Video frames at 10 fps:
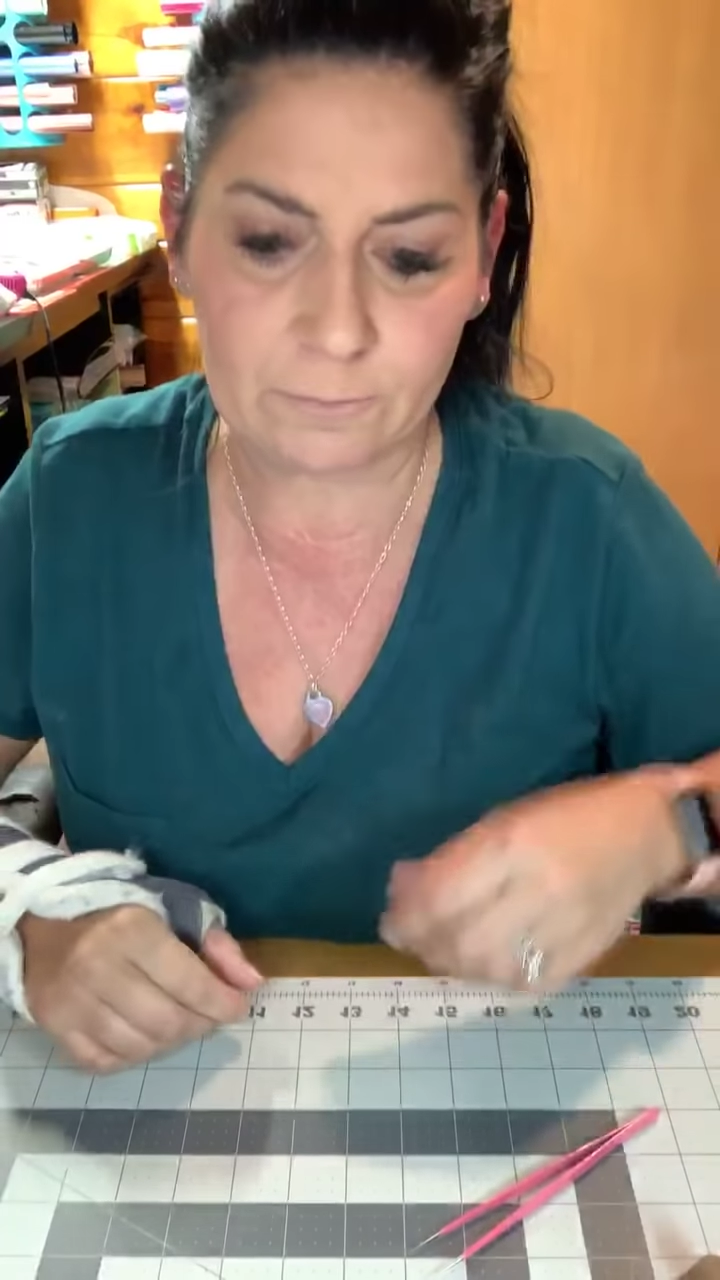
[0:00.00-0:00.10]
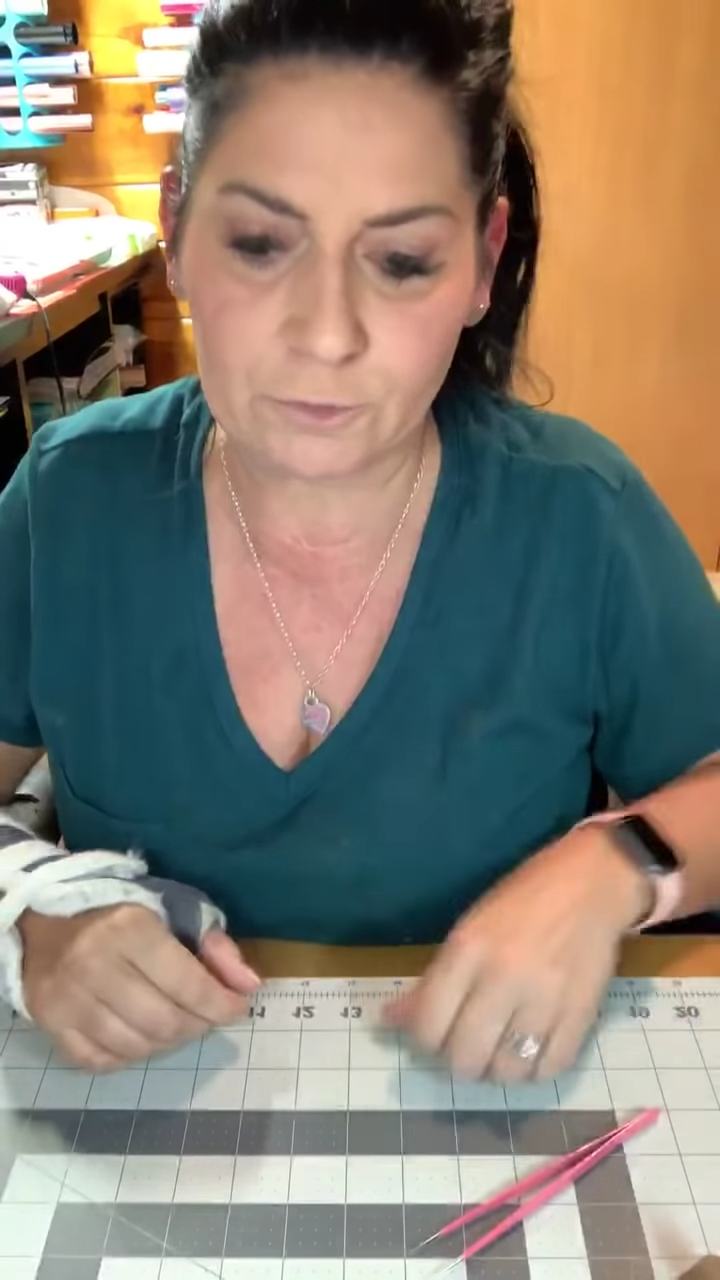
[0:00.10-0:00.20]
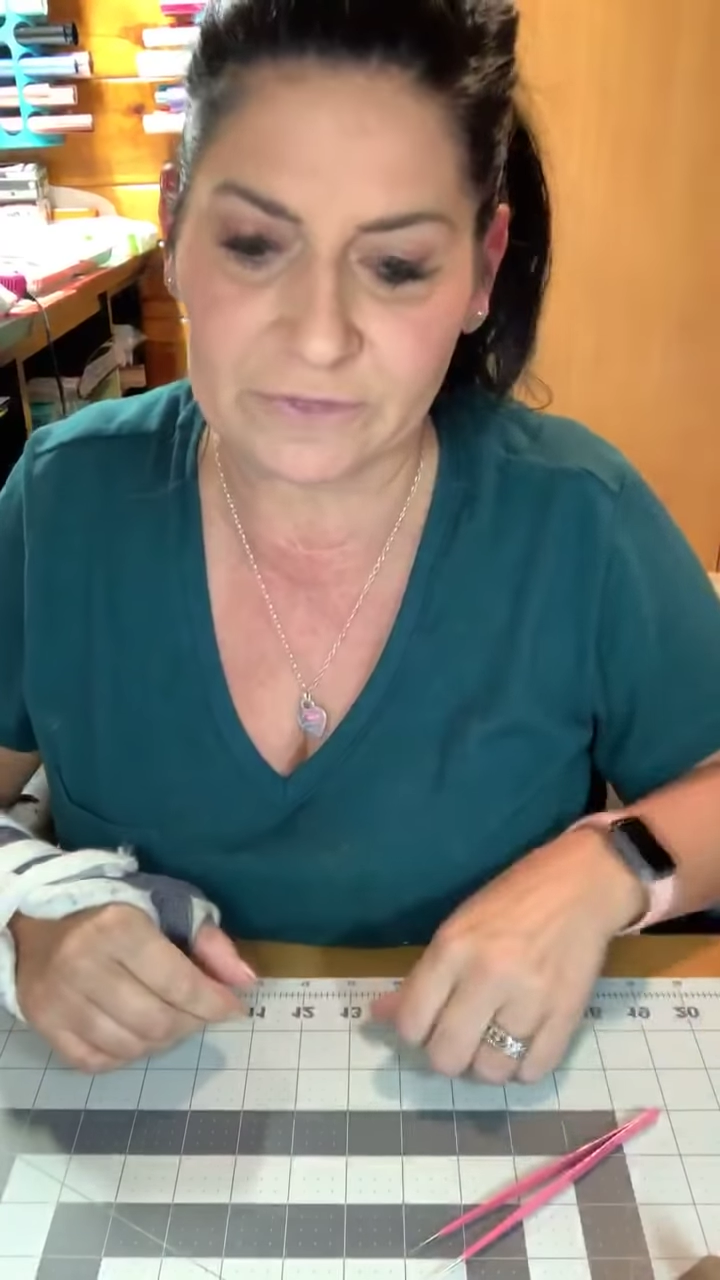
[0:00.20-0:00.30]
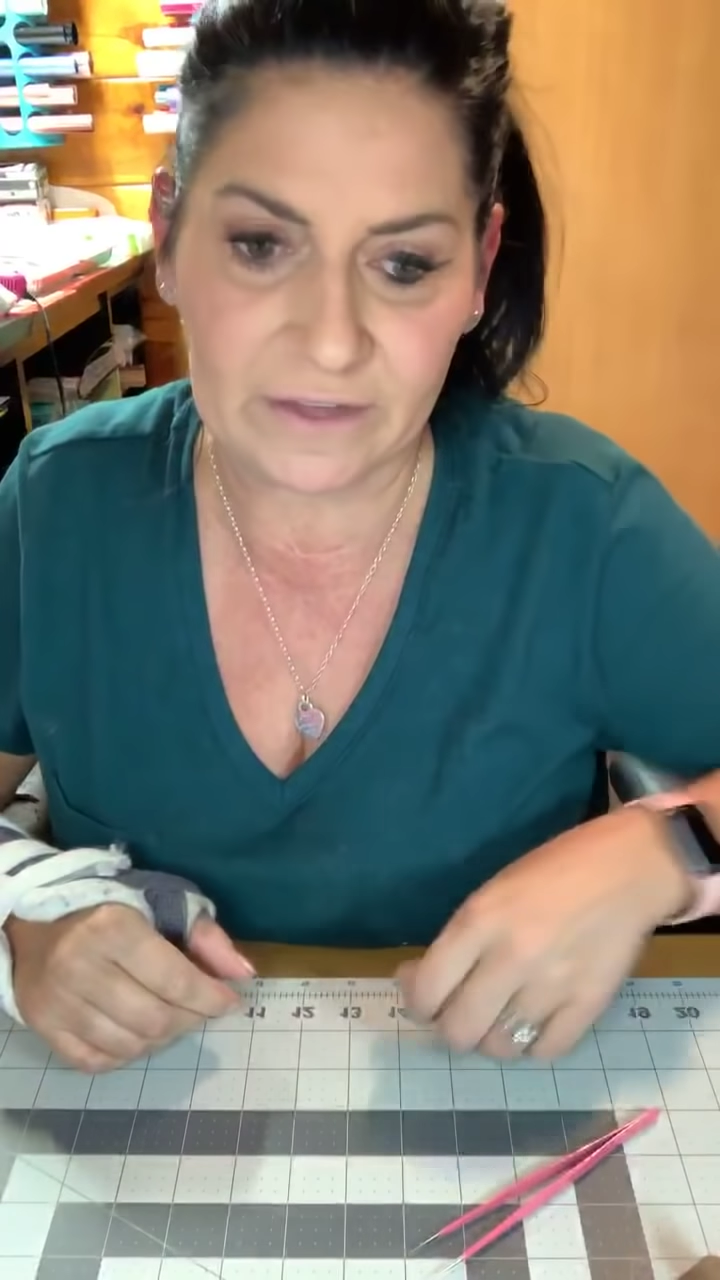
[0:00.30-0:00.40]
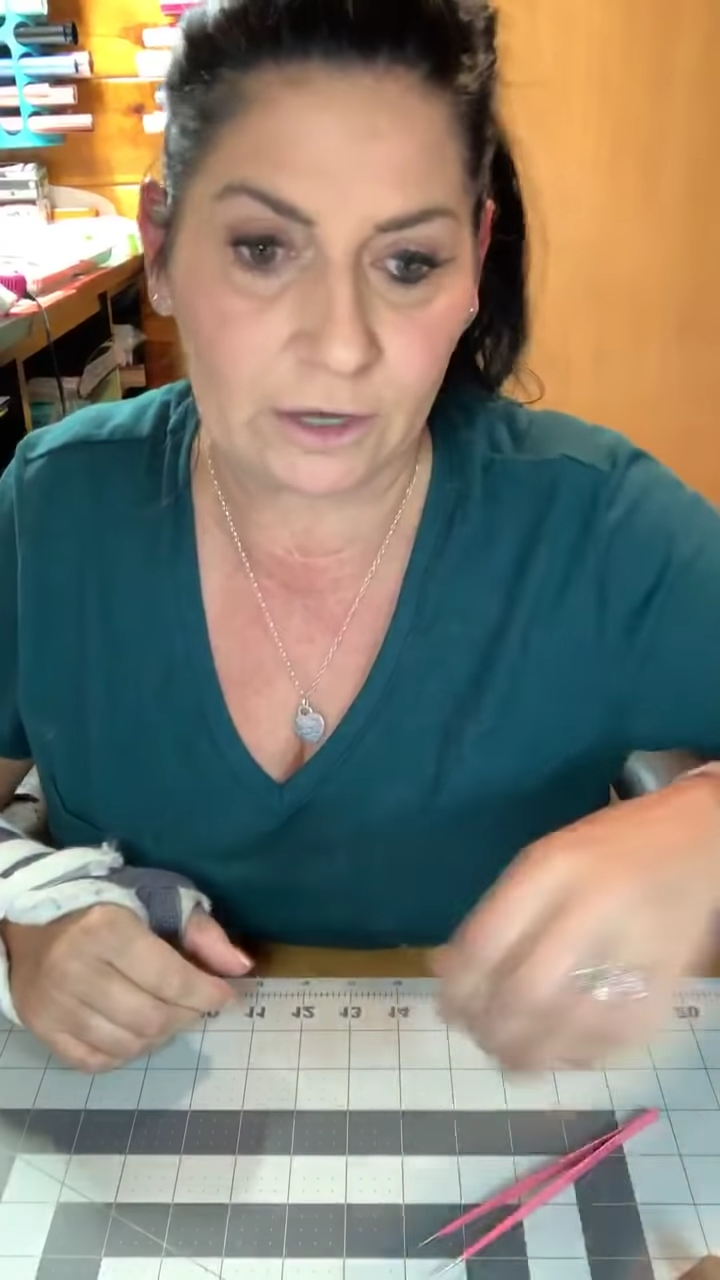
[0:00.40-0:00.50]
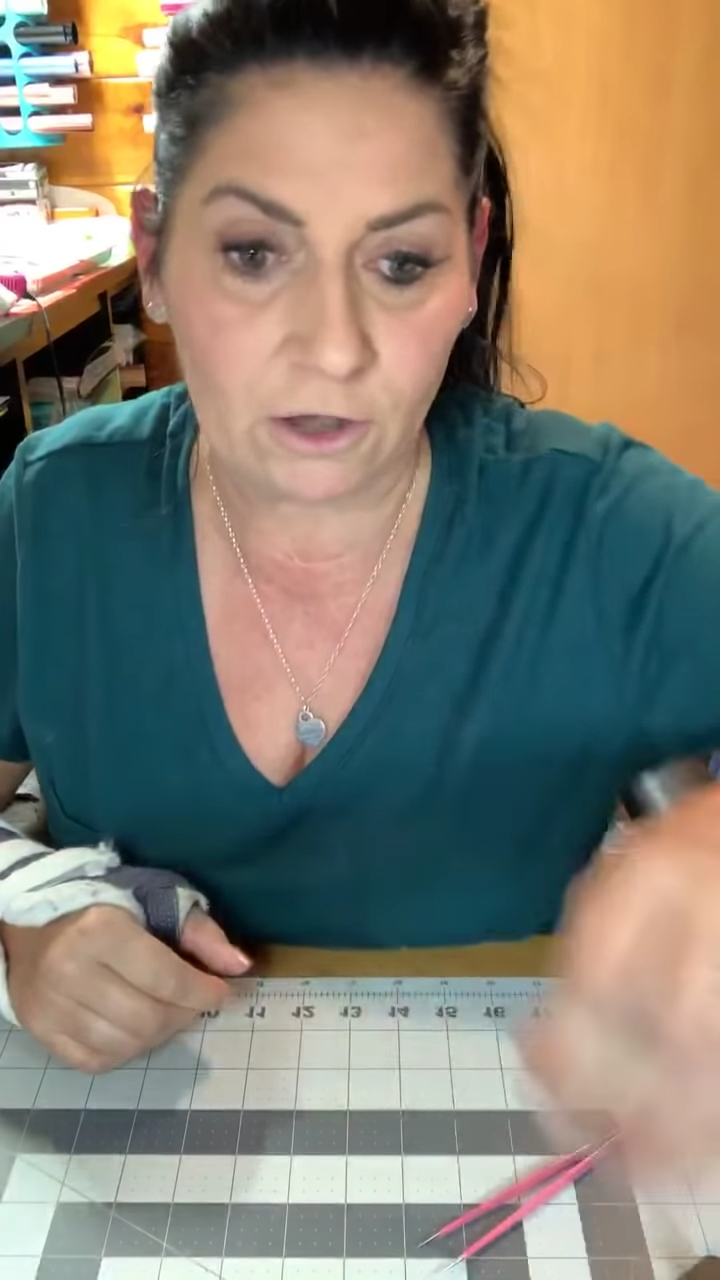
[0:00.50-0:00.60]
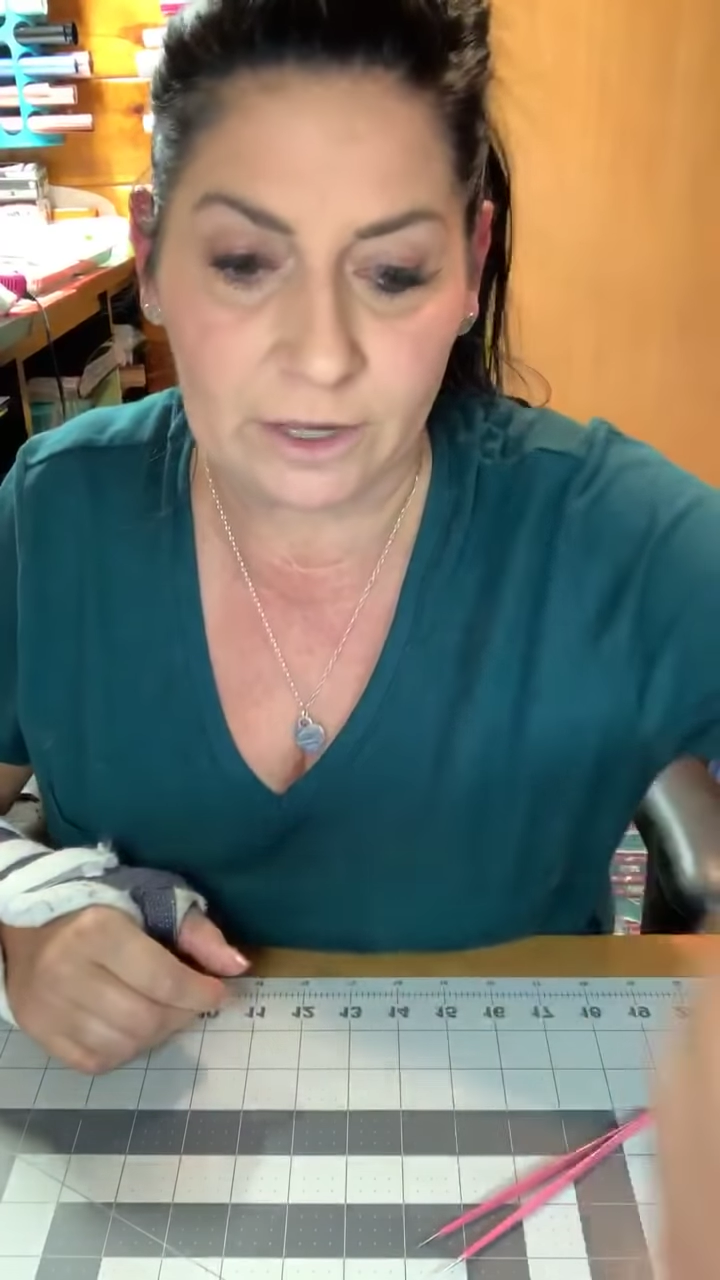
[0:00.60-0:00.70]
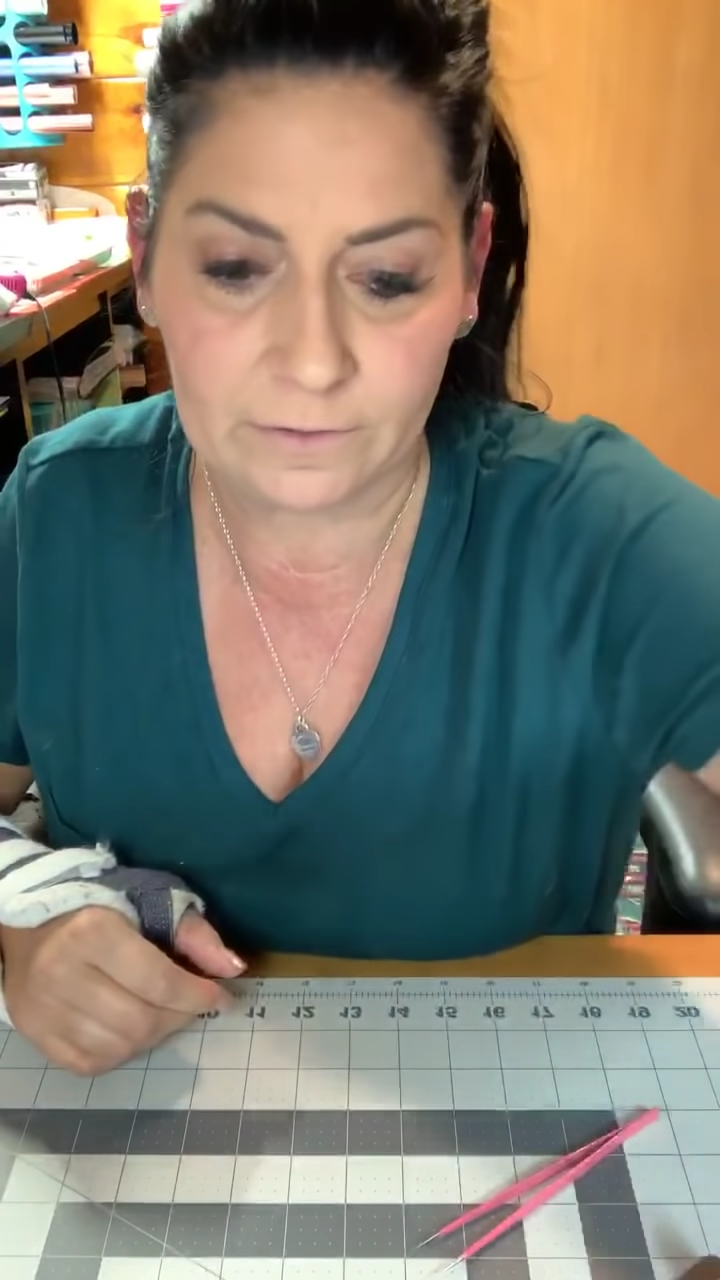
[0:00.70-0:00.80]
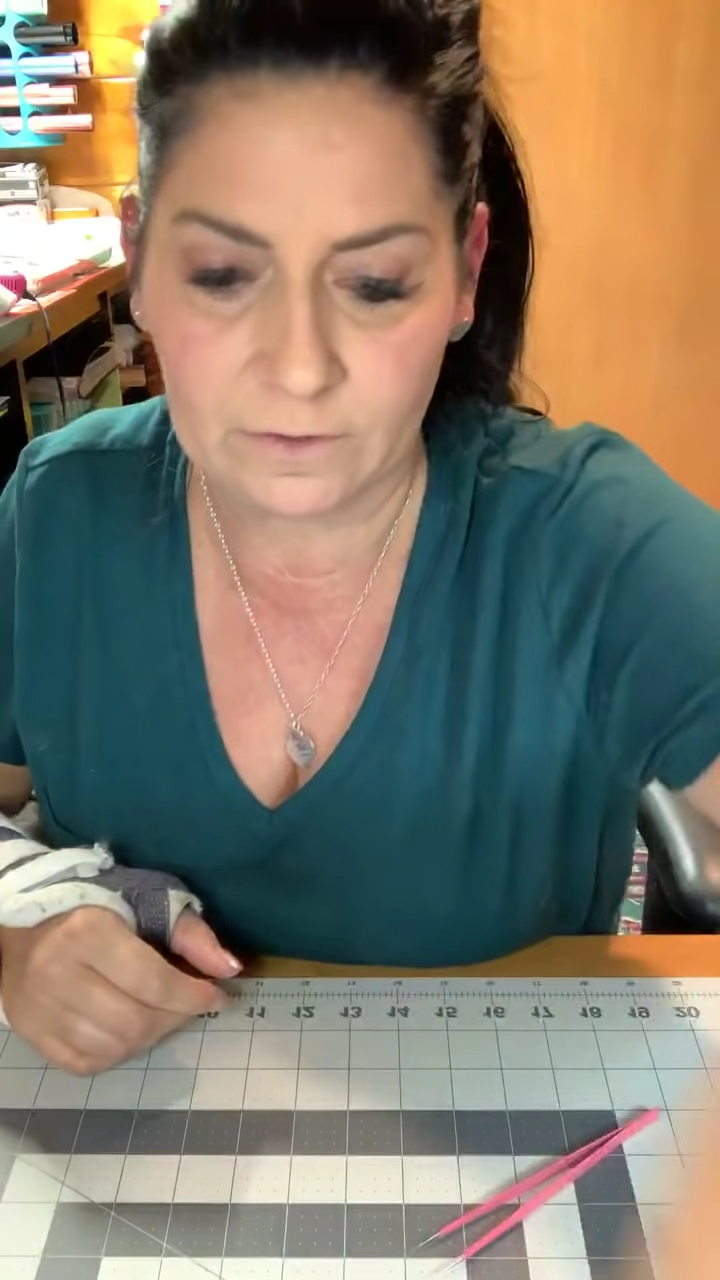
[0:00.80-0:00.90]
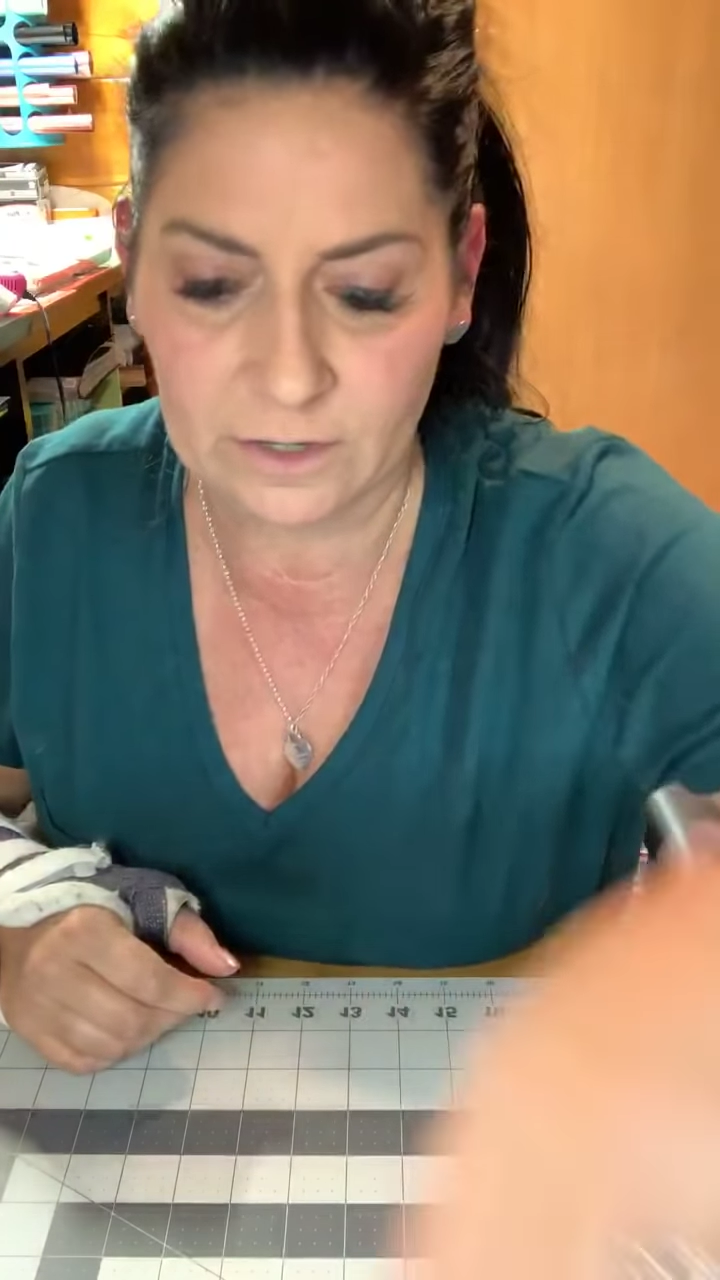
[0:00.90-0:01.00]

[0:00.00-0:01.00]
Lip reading: put that on.